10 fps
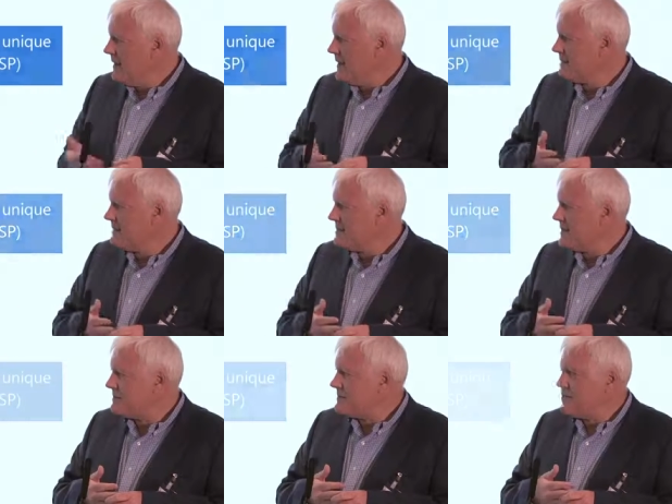
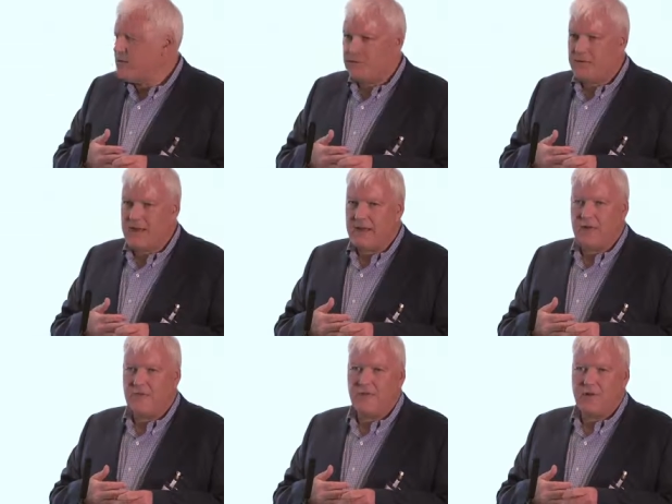It's crucial to get
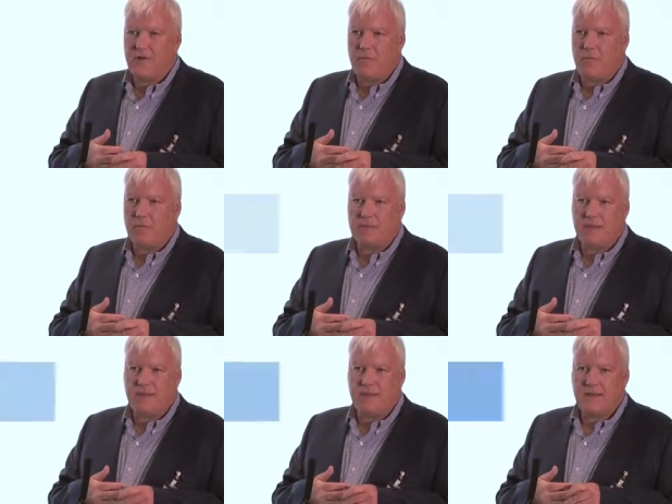good
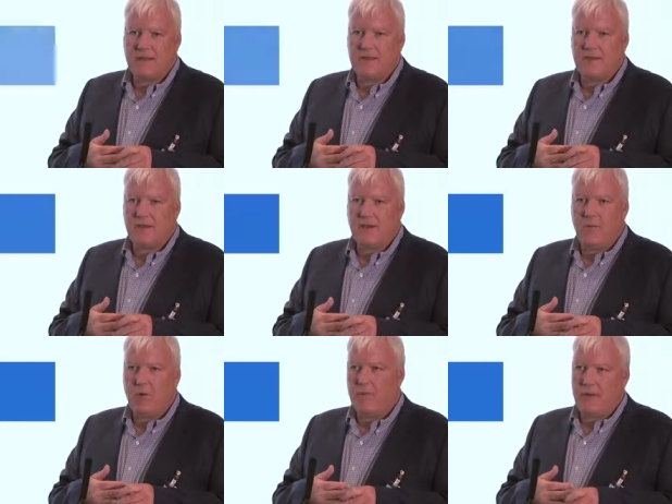reporting as to
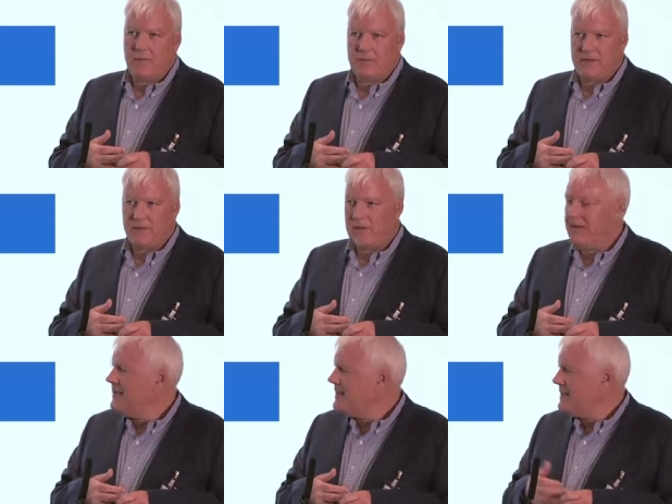what people are doing,
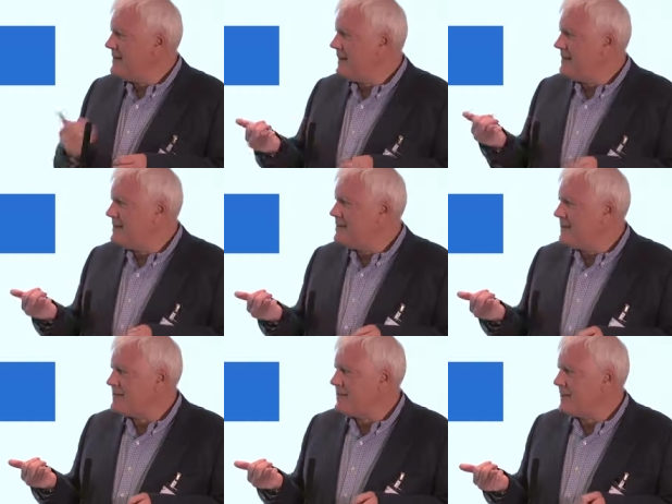and it's
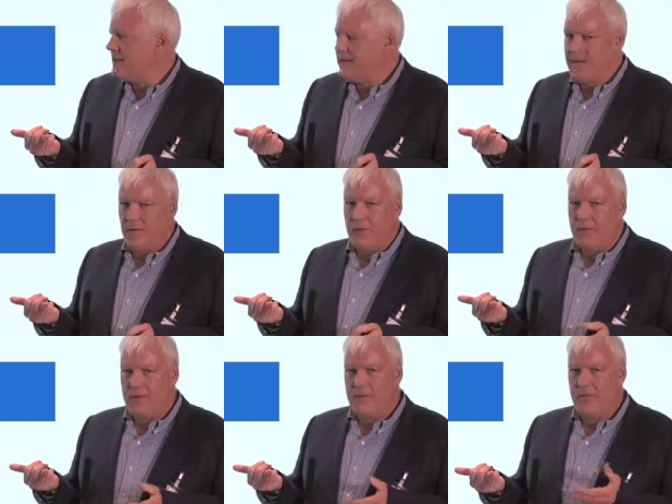interesting that
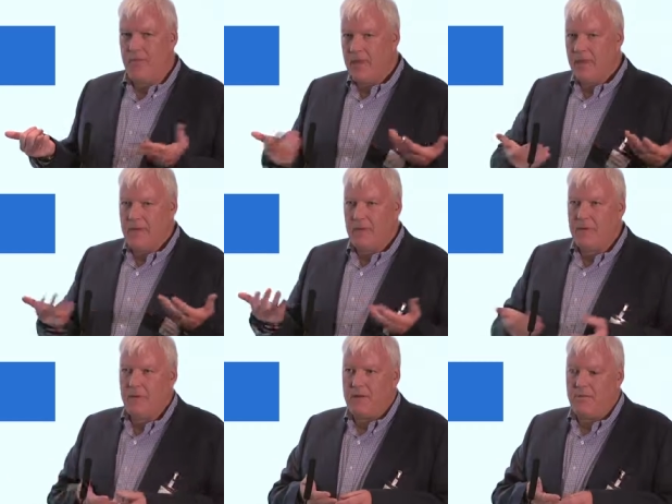we
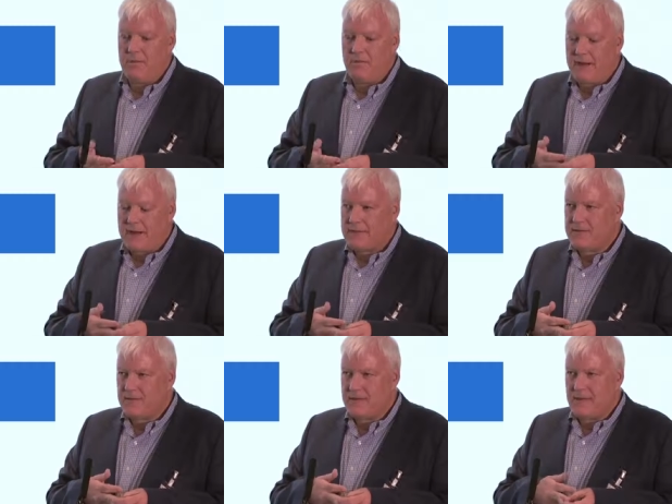provide
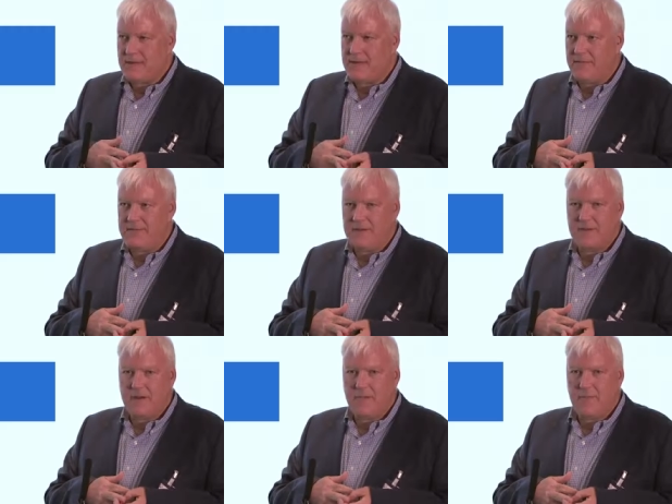outsourcing services
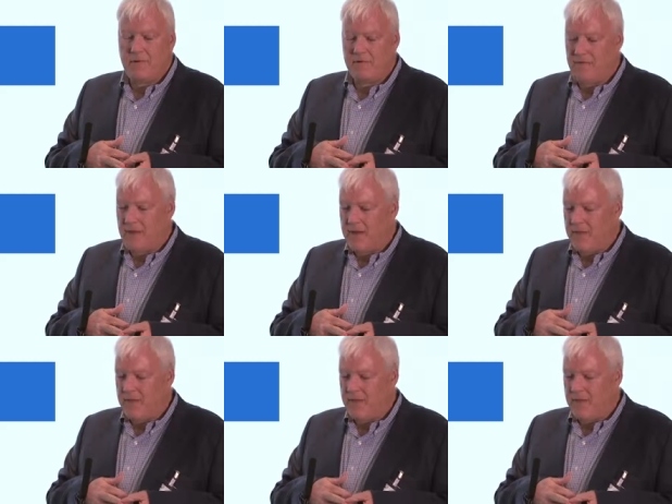to a number of